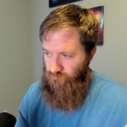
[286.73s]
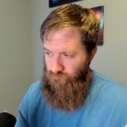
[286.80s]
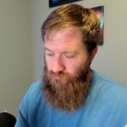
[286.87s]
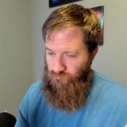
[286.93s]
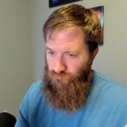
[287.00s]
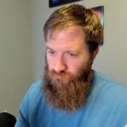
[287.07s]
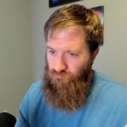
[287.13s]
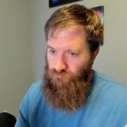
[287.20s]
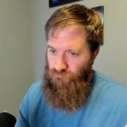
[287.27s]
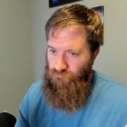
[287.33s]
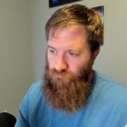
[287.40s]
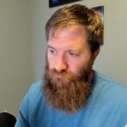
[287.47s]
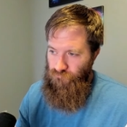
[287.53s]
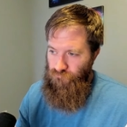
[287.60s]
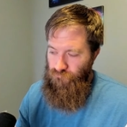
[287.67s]

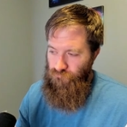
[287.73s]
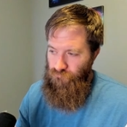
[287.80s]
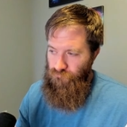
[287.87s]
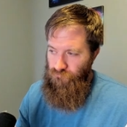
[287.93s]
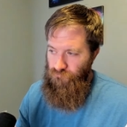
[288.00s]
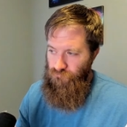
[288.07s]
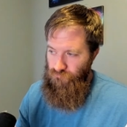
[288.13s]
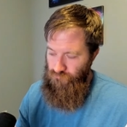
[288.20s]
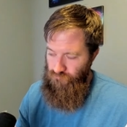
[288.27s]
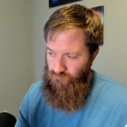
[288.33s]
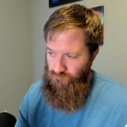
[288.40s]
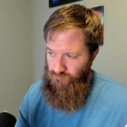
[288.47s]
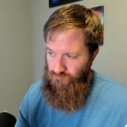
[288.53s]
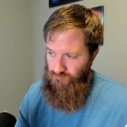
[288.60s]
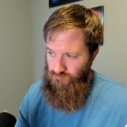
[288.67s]

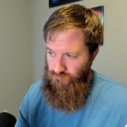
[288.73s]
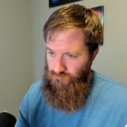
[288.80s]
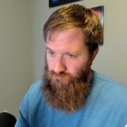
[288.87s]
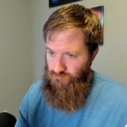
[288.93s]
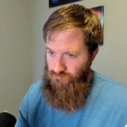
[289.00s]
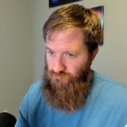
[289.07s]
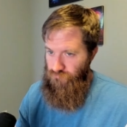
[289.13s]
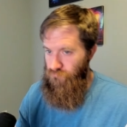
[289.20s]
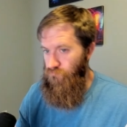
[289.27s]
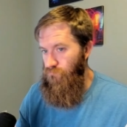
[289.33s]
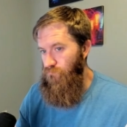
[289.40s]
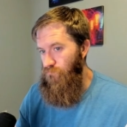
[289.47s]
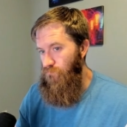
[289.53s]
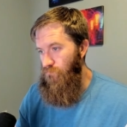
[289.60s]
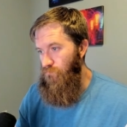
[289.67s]

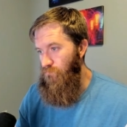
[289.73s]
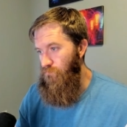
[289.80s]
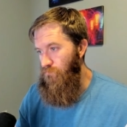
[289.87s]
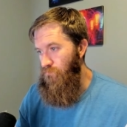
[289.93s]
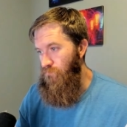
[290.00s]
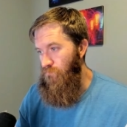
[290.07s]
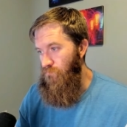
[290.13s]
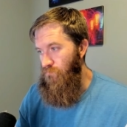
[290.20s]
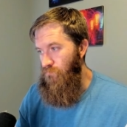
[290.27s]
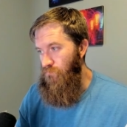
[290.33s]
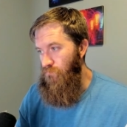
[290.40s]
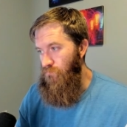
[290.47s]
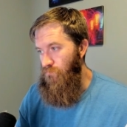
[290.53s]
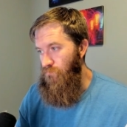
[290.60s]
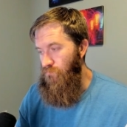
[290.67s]

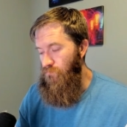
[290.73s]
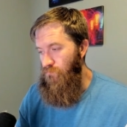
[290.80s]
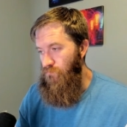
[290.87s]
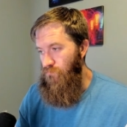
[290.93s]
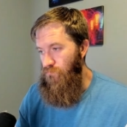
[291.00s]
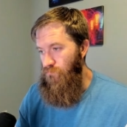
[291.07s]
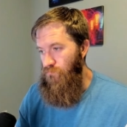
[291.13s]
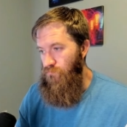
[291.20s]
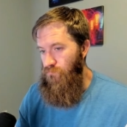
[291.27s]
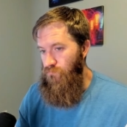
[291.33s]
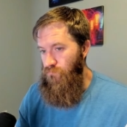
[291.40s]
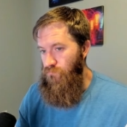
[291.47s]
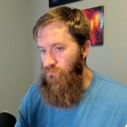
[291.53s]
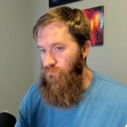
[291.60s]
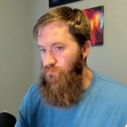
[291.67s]

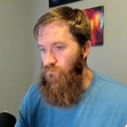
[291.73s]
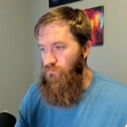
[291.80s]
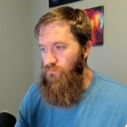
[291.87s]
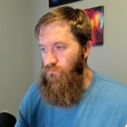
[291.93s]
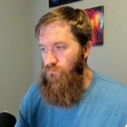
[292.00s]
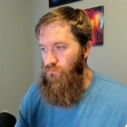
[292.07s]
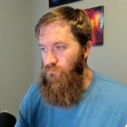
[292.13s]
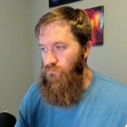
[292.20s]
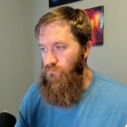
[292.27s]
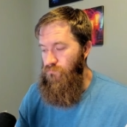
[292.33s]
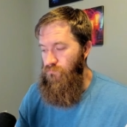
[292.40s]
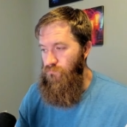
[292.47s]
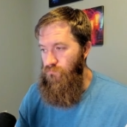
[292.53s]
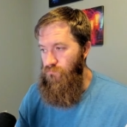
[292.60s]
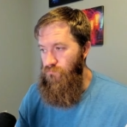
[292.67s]
[no speech]